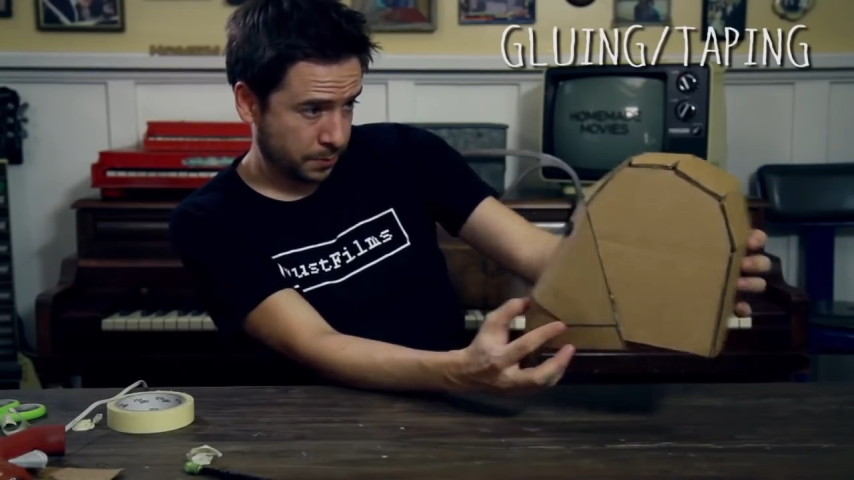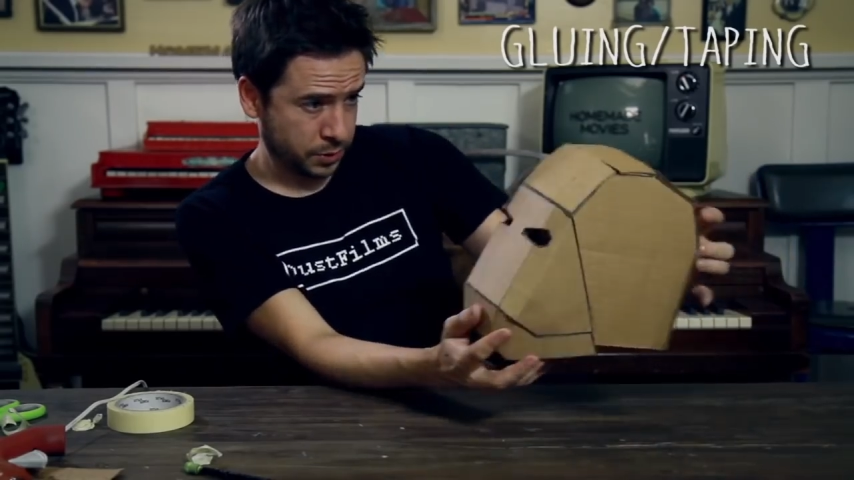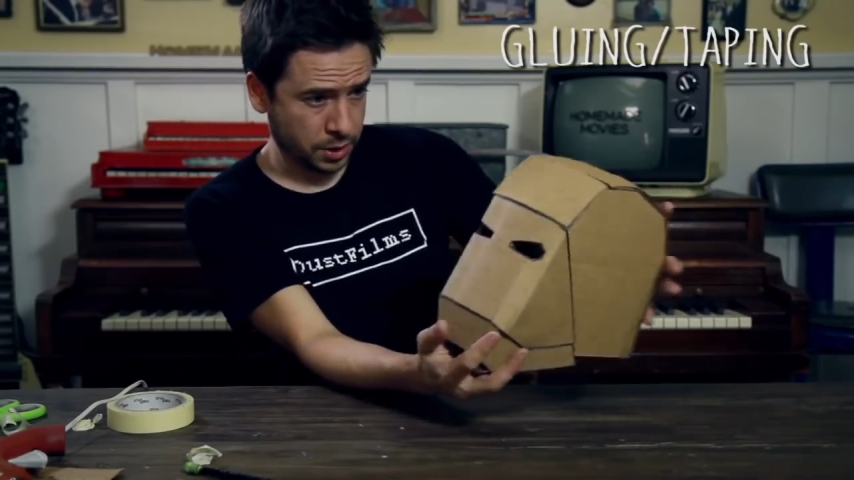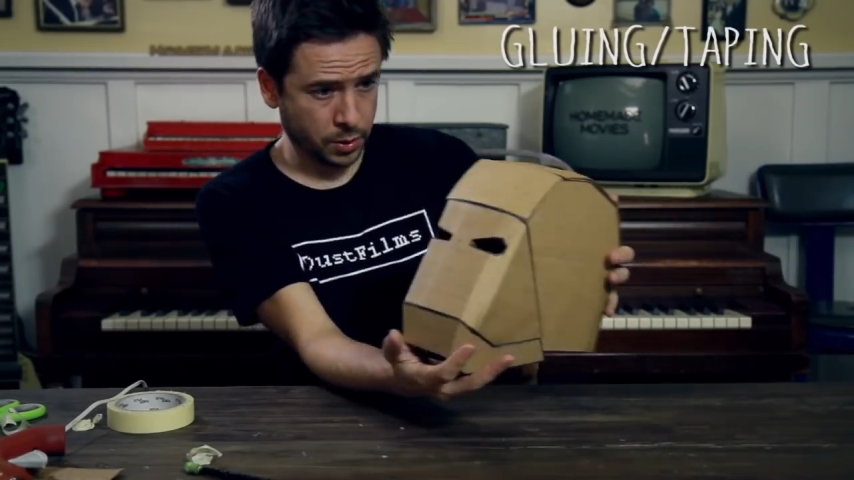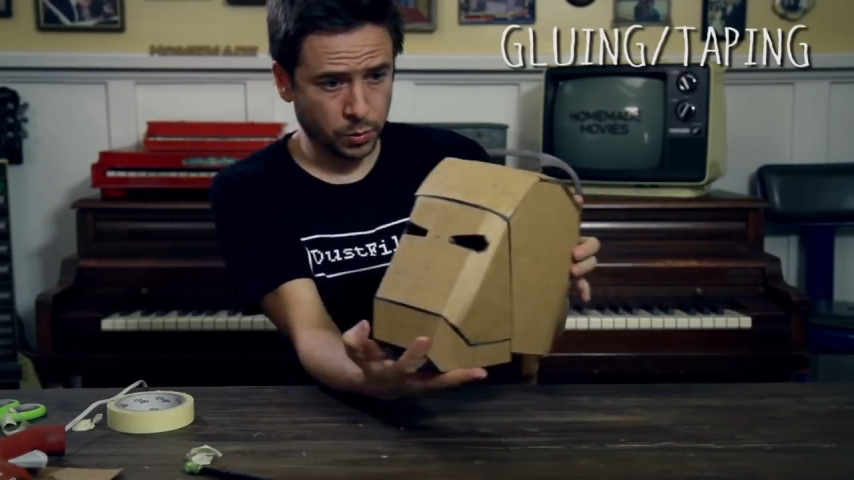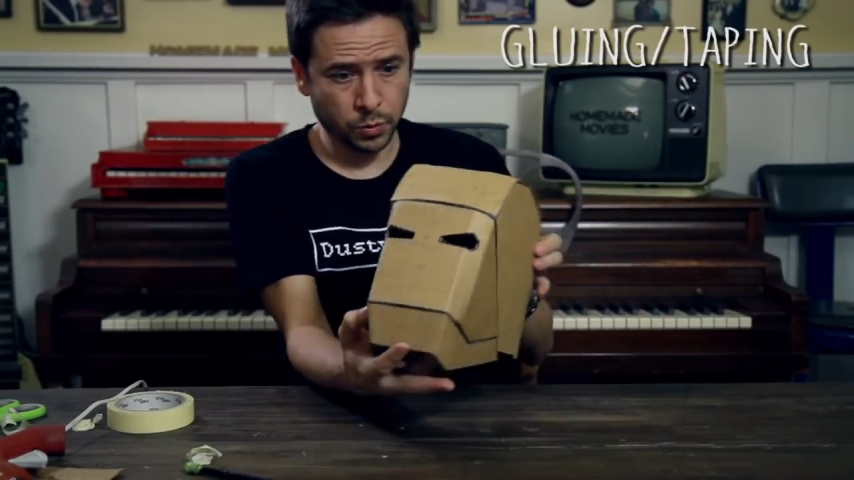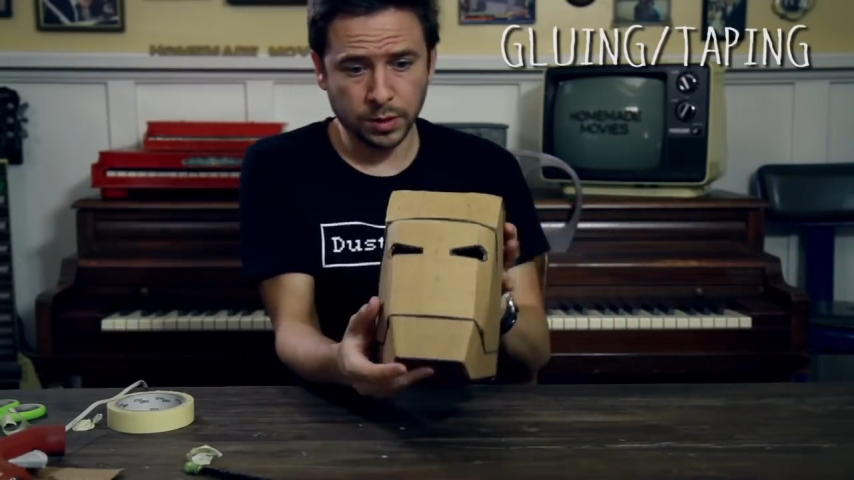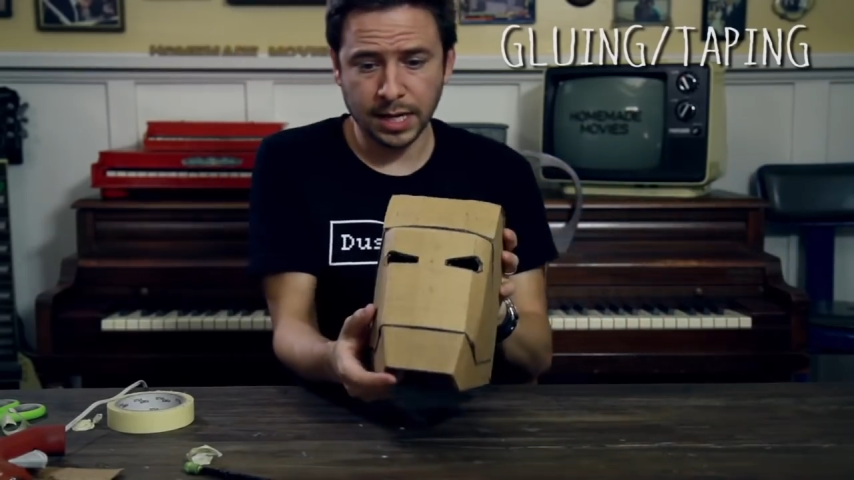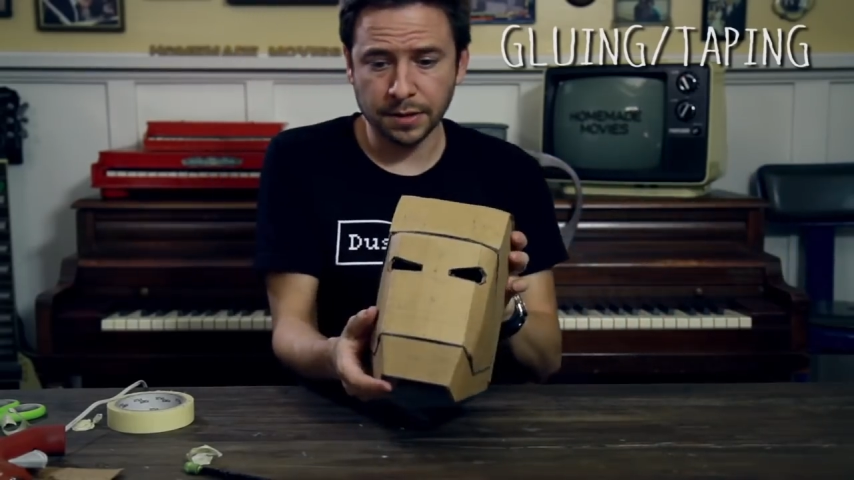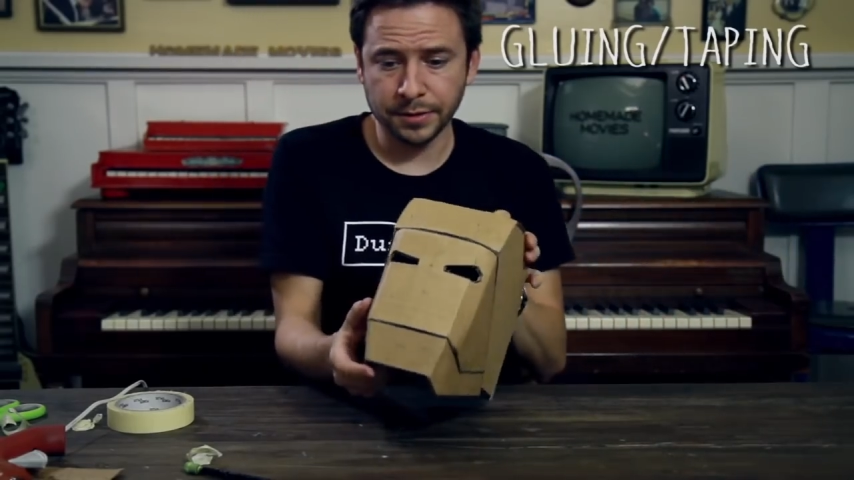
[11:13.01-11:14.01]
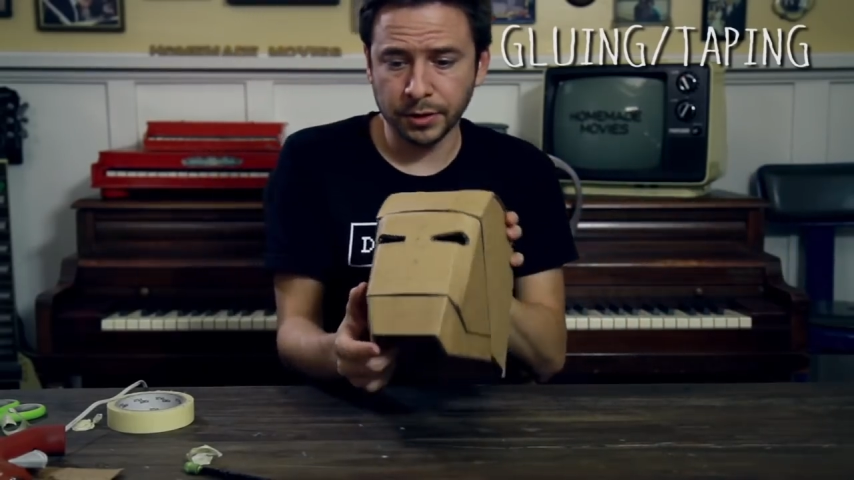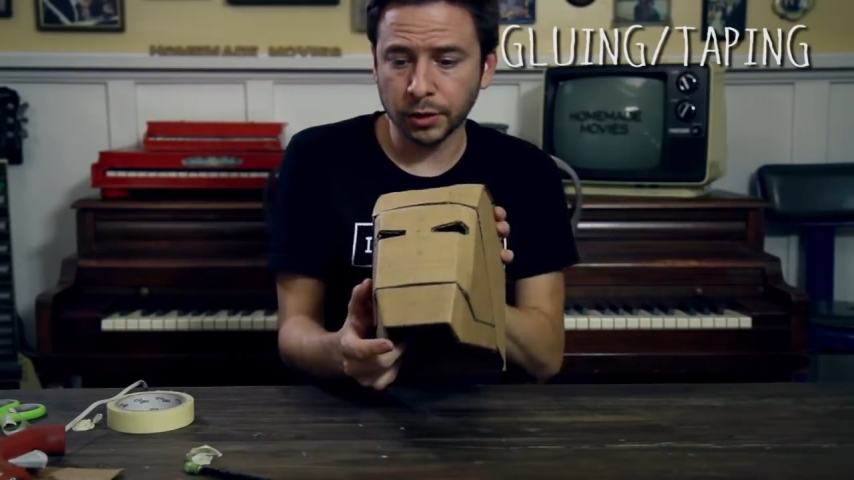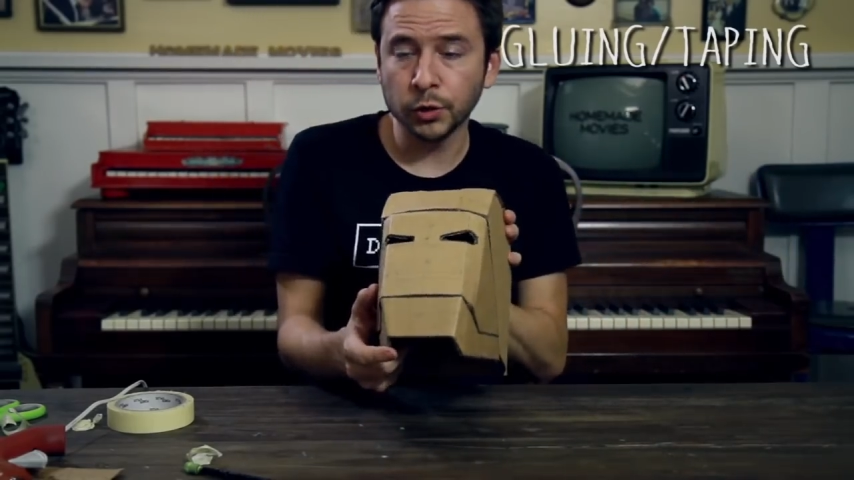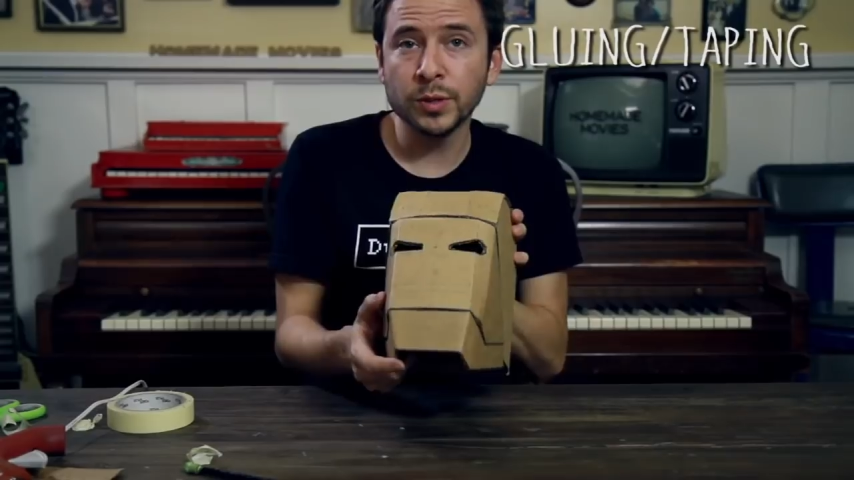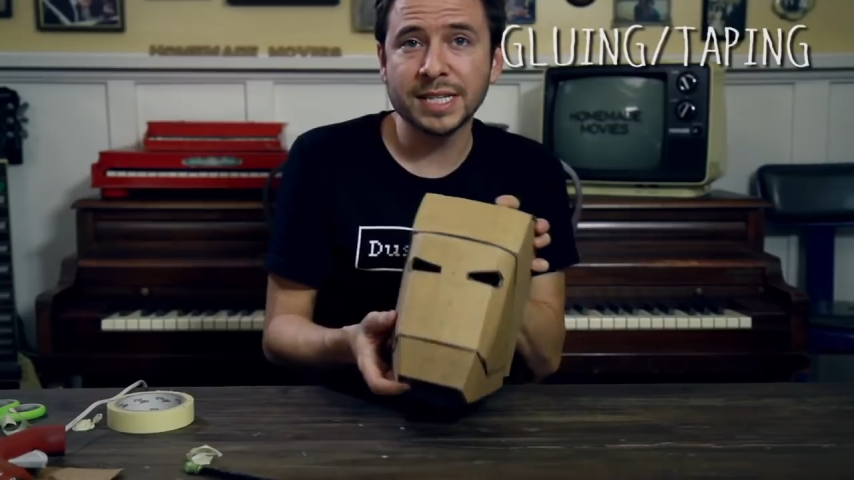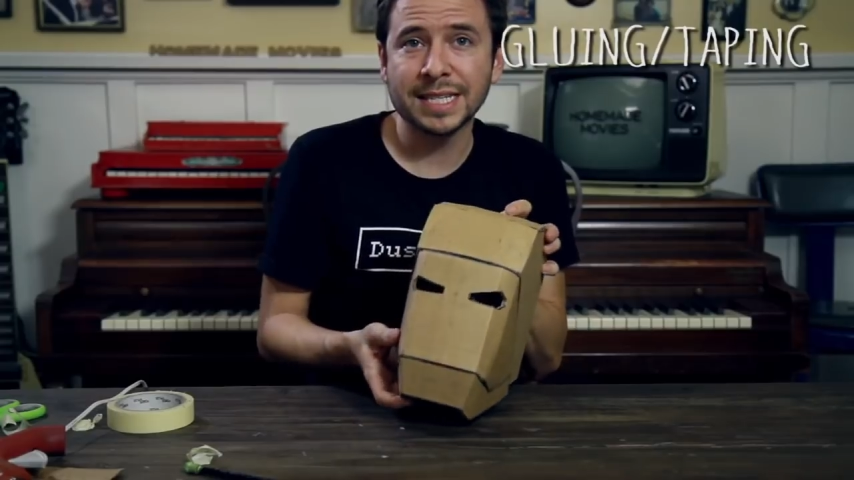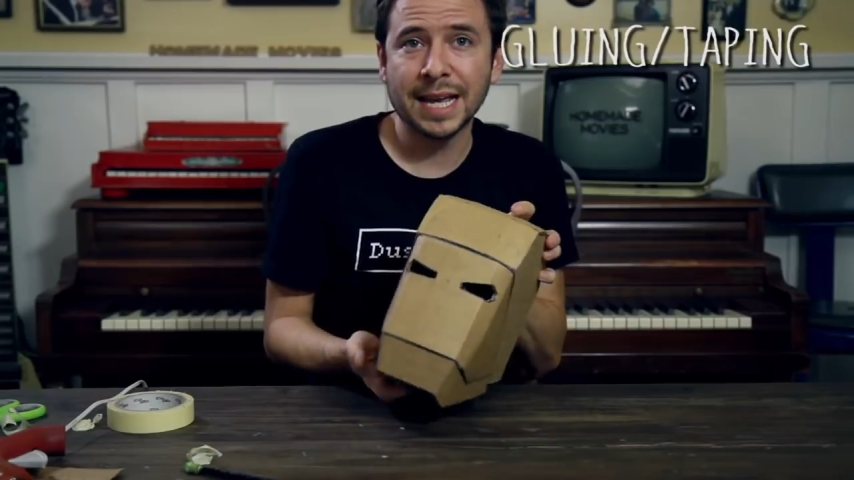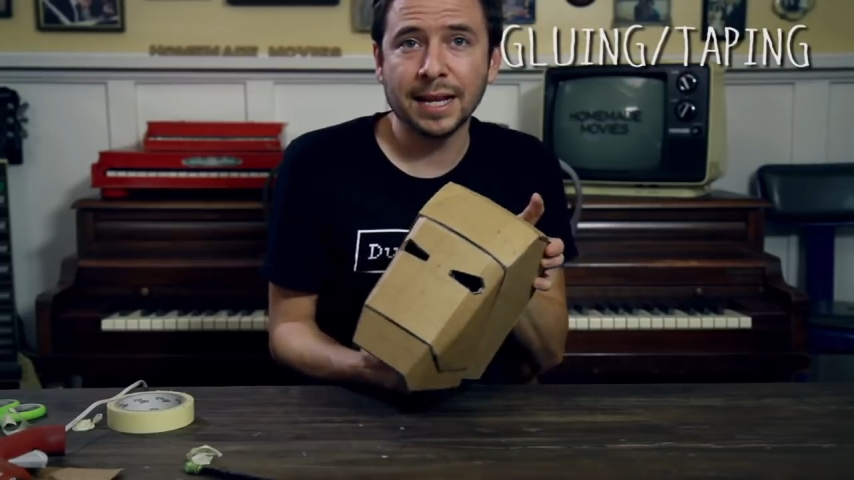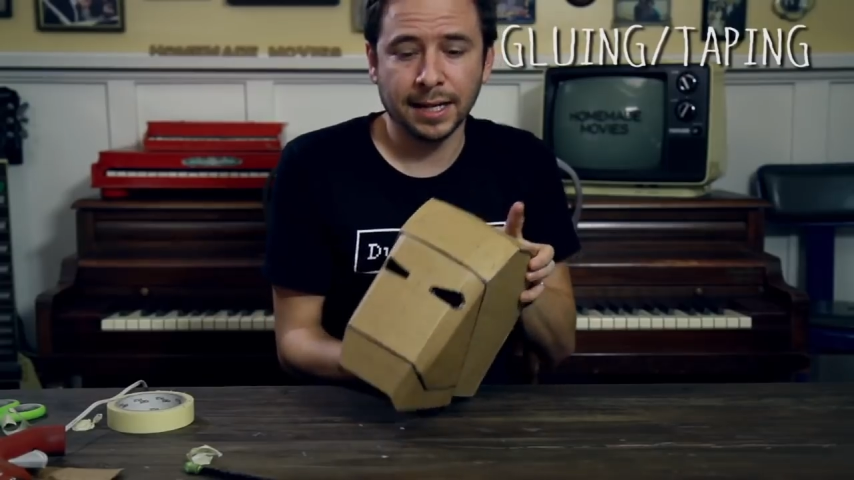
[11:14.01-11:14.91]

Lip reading: so now that the glue is set,